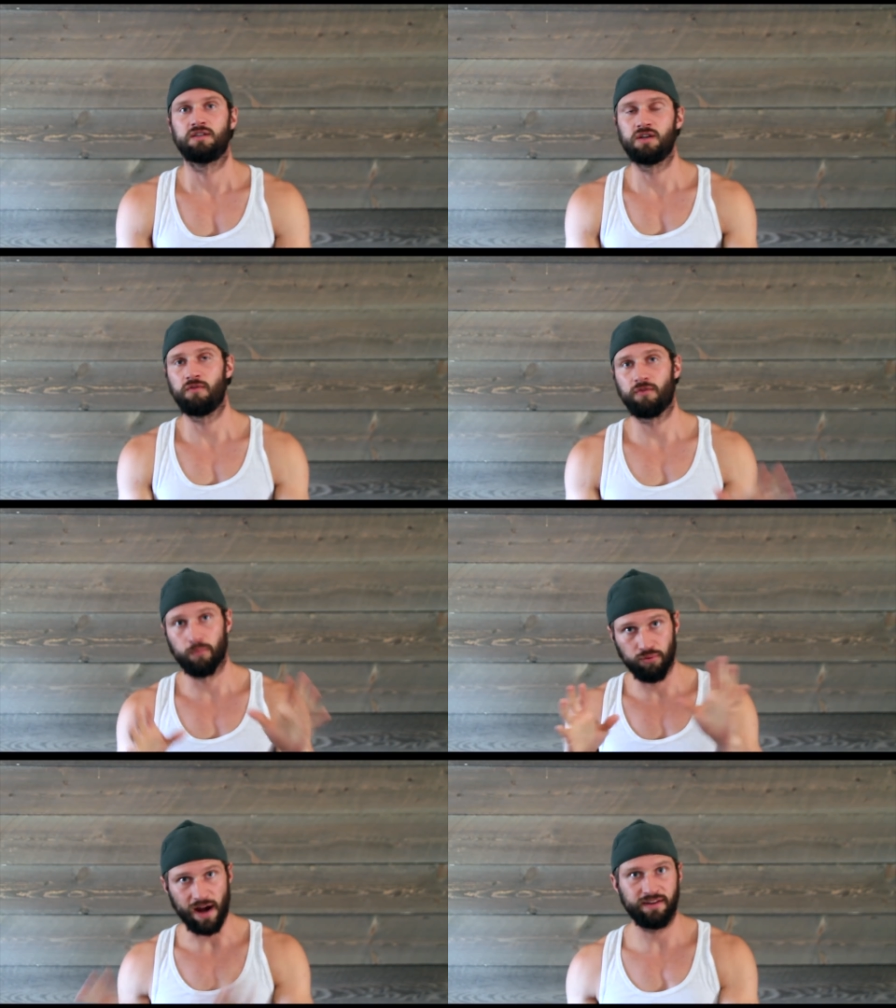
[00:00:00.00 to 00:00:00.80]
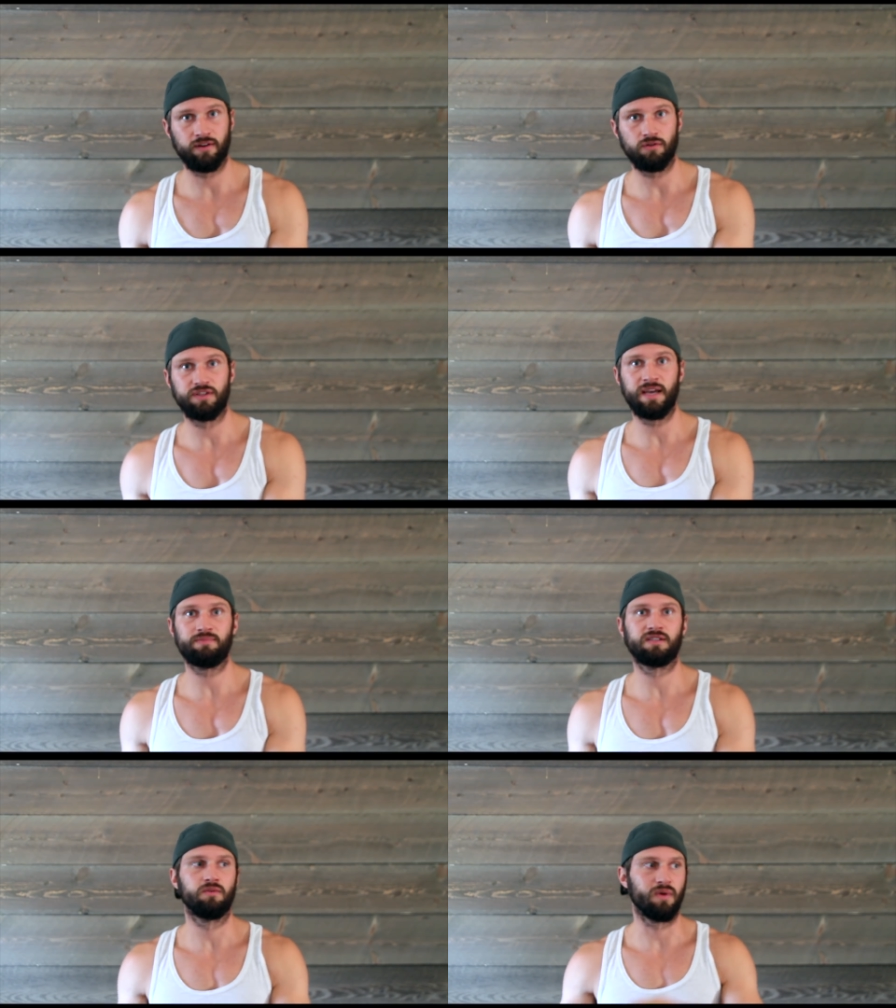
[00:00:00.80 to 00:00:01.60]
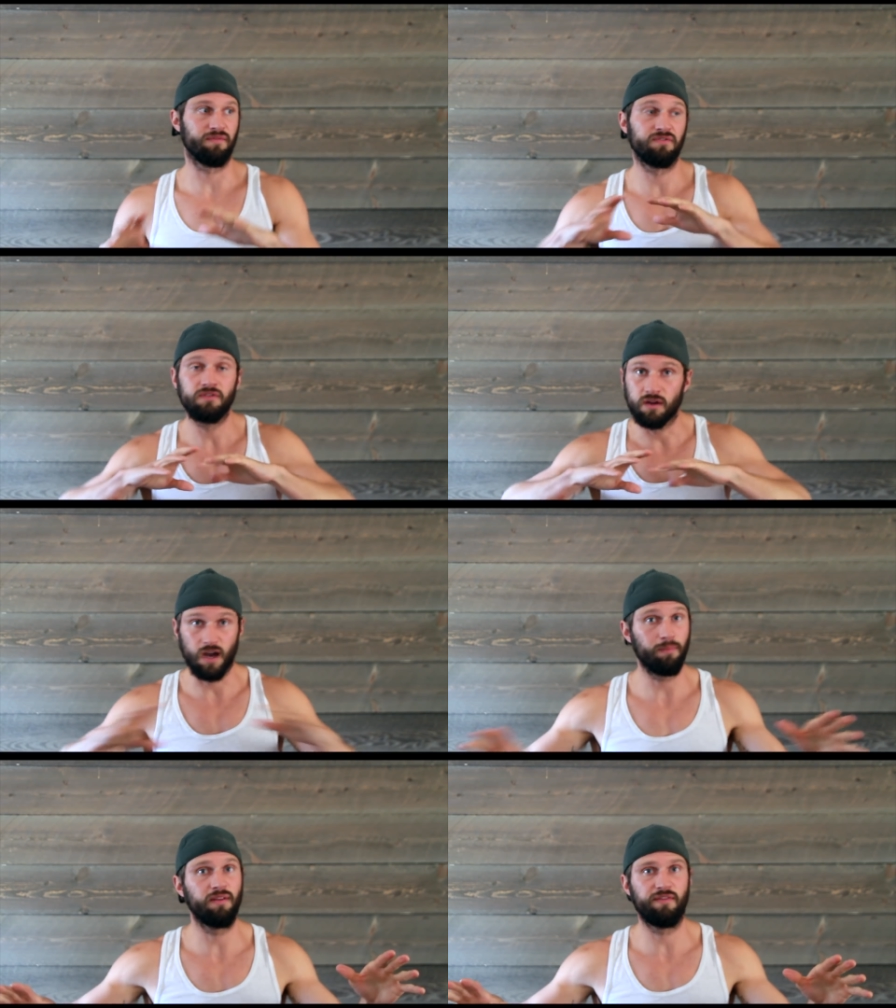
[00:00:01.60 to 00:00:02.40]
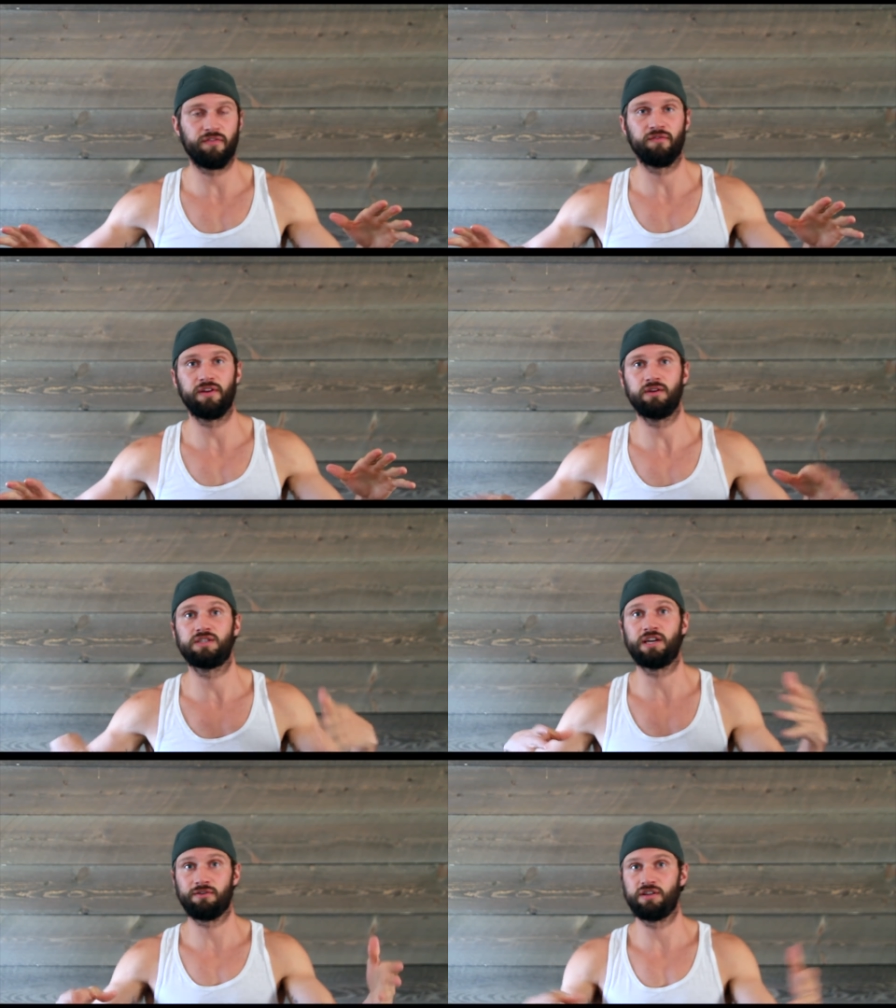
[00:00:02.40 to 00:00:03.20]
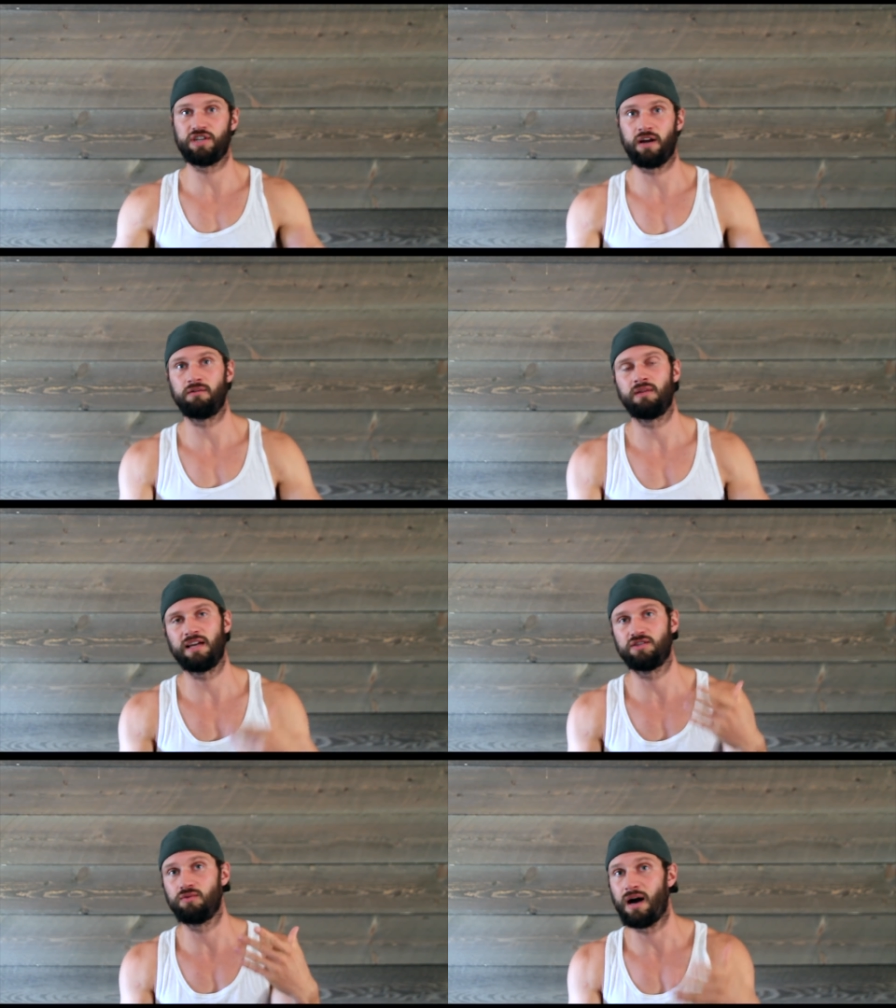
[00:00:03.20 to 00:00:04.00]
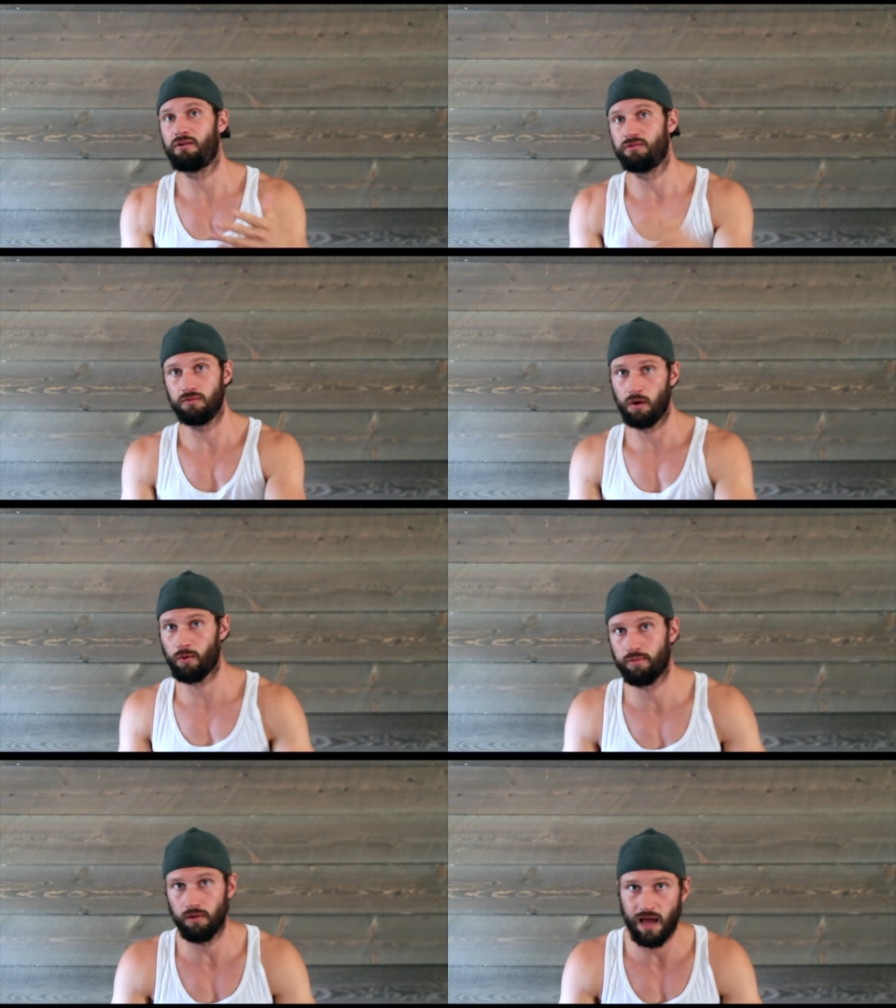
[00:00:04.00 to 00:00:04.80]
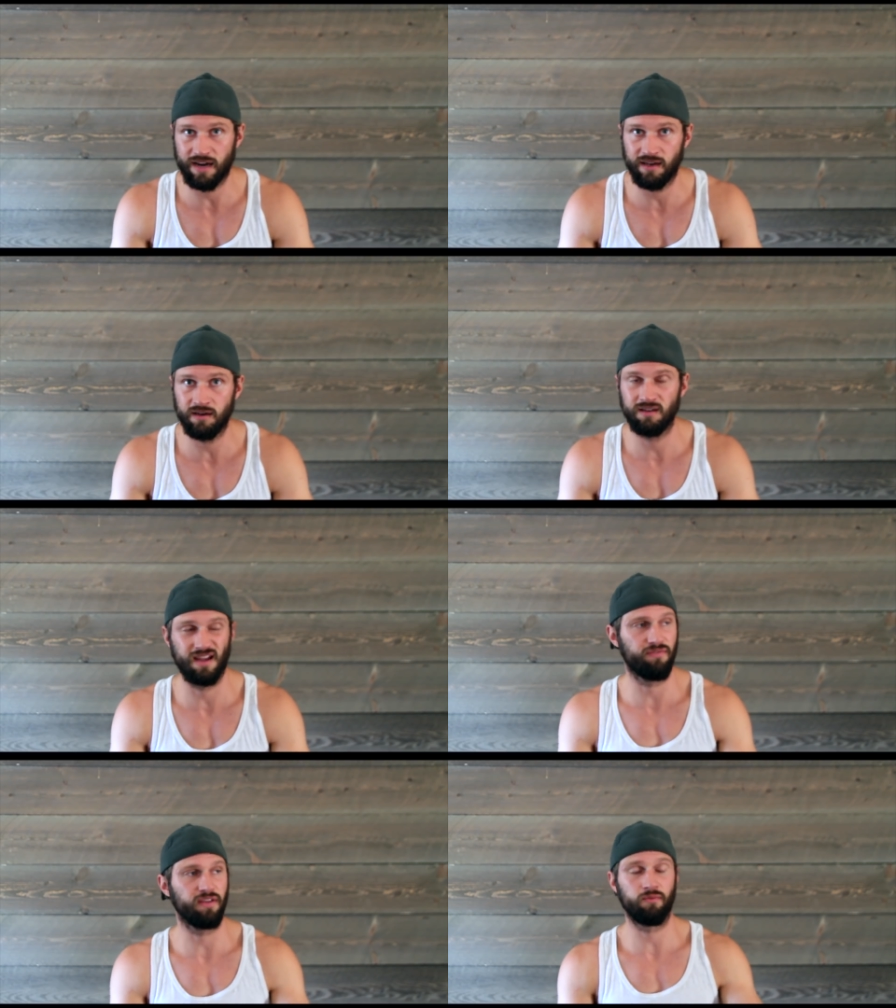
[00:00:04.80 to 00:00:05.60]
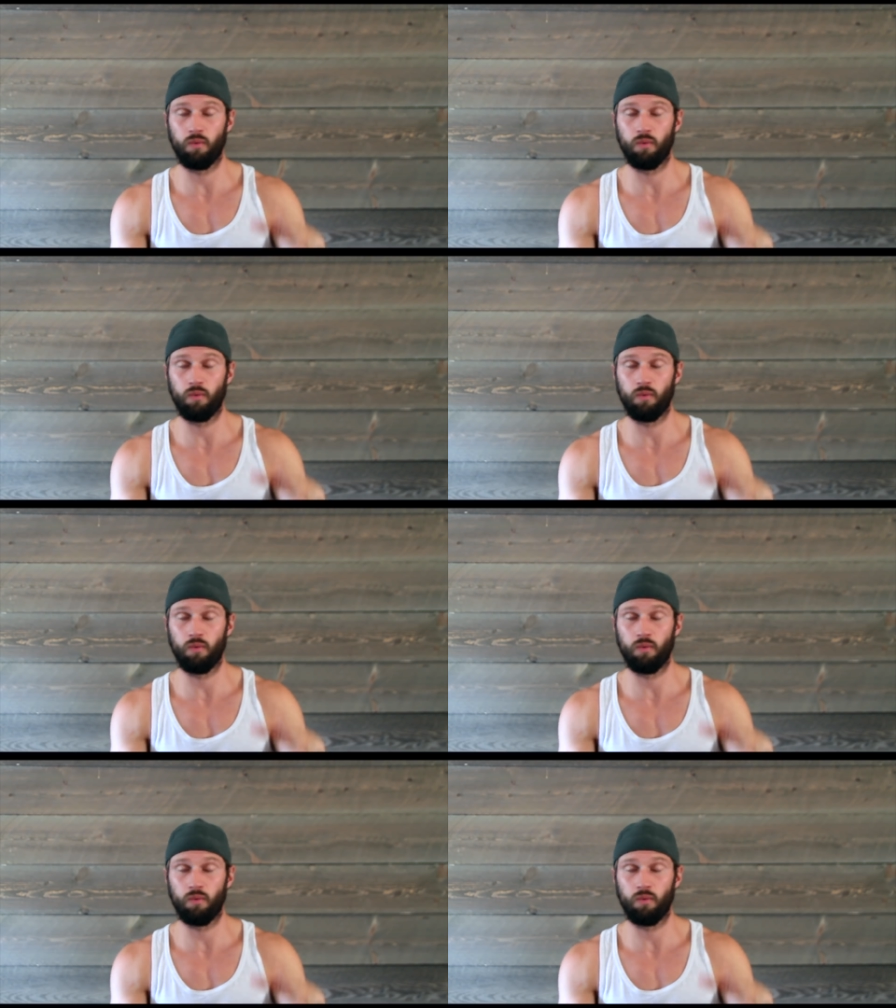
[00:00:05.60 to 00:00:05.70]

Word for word: So, for practical tips, we have a couple of different videos here on the channel as to how to lower prolactin. Definitely